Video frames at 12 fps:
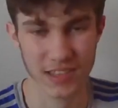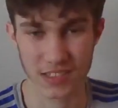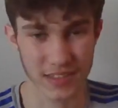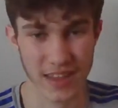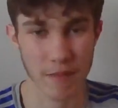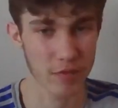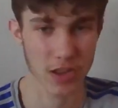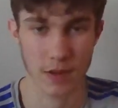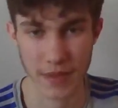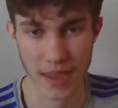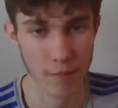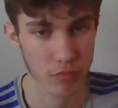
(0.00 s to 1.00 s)
He's never going
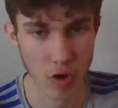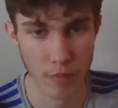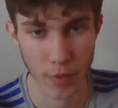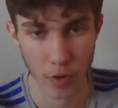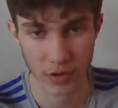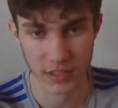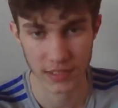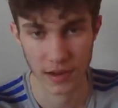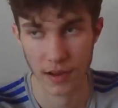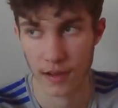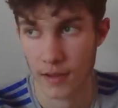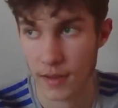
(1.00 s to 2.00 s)
to be a pro
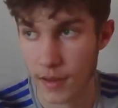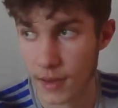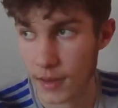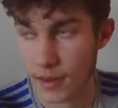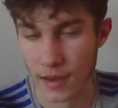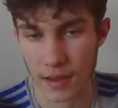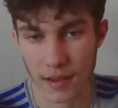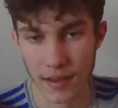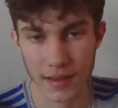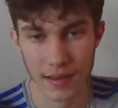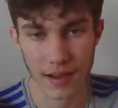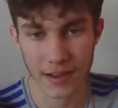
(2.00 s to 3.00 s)
boxer.
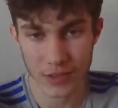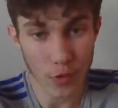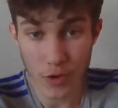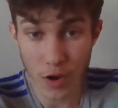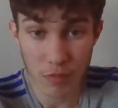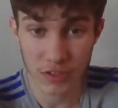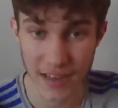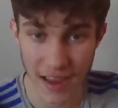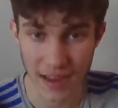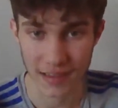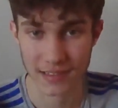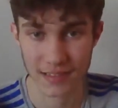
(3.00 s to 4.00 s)
I don't know what's
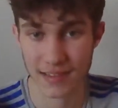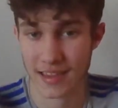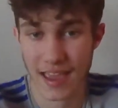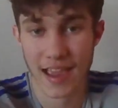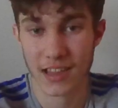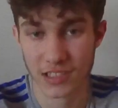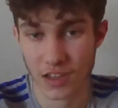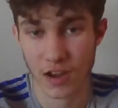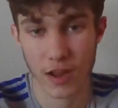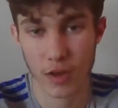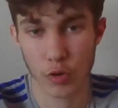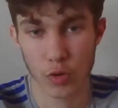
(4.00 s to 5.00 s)
next. The
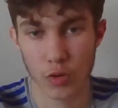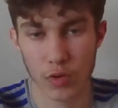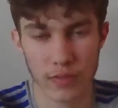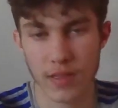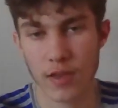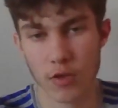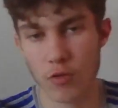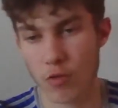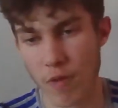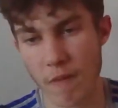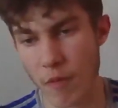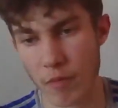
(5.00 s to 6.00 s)
KSI or
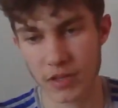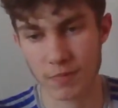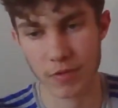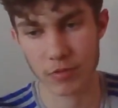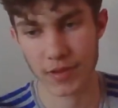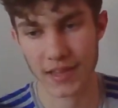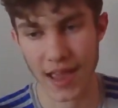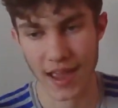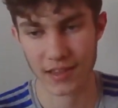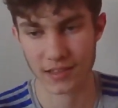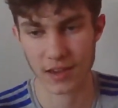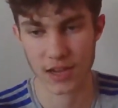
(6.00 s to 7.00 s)
whoever wins between
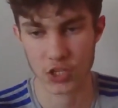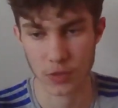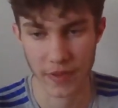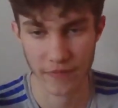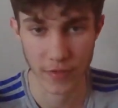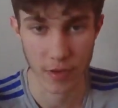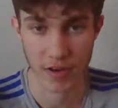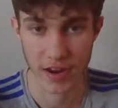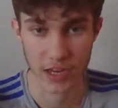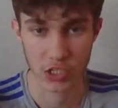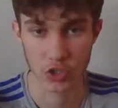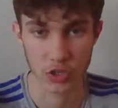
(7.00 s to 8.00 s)
KSI and Tommy Fury,
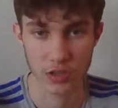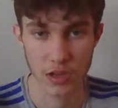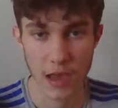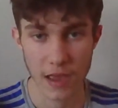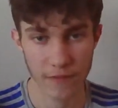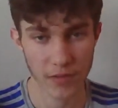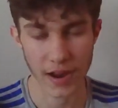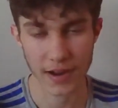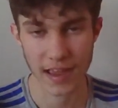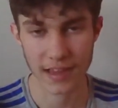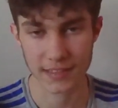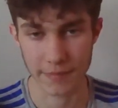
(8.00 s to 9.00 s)
he should fight
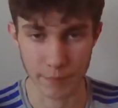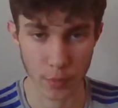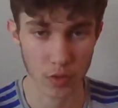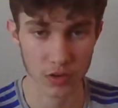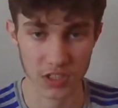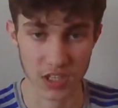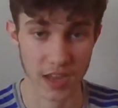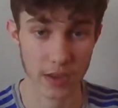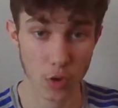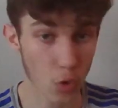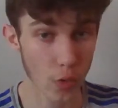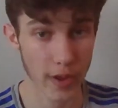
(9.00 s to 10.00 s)
next in
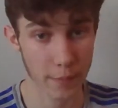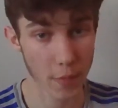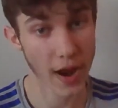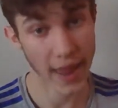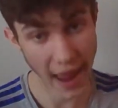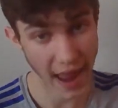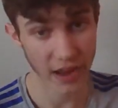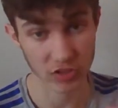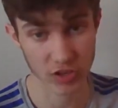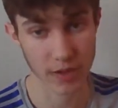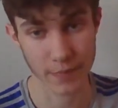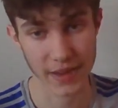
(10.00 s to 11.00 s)
boxing. Or he might
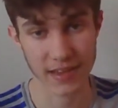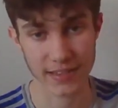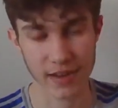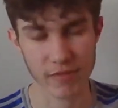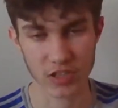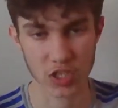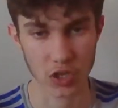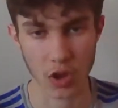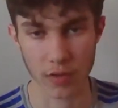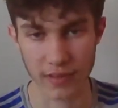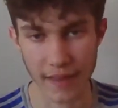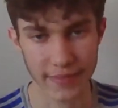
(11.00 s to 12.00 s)
actually be serious and
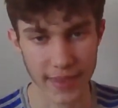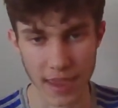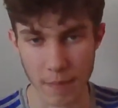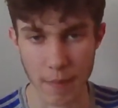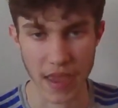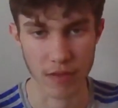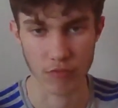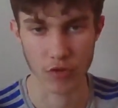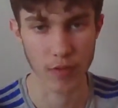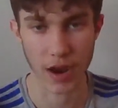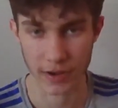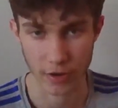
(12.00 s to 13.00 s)
go down the MMA
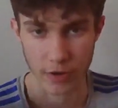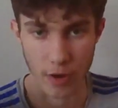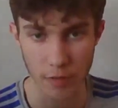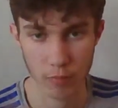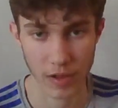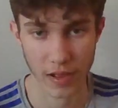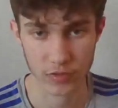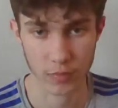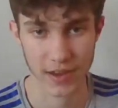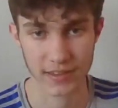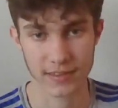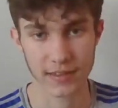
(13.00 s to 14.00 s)
route. I don't know. We'll have to
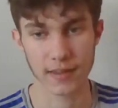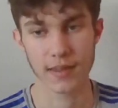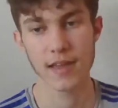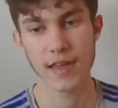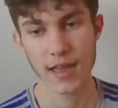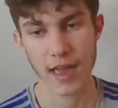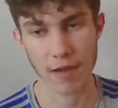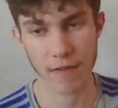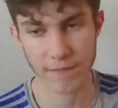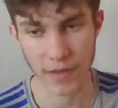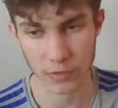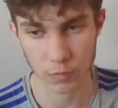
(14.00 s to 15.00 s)
wait and see. Anyway,
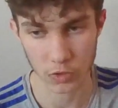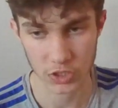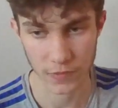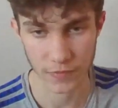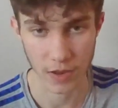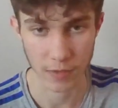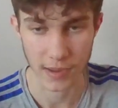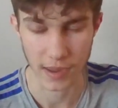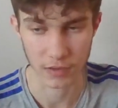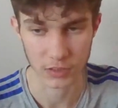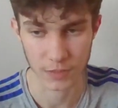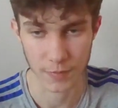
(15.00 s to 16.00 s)
thanks for watching the video,
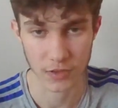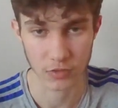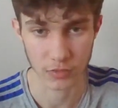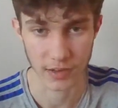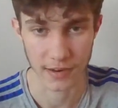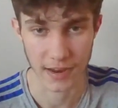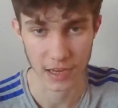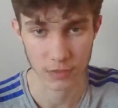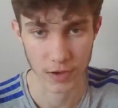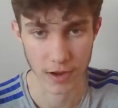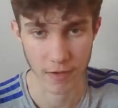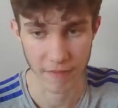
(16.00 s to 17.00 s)
Chaos. I'll speak to you on the next
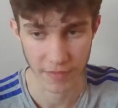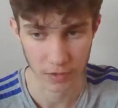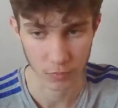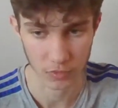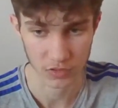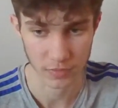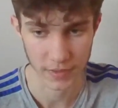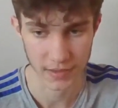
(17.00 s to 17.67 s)
one. Anyway, thanks for watching.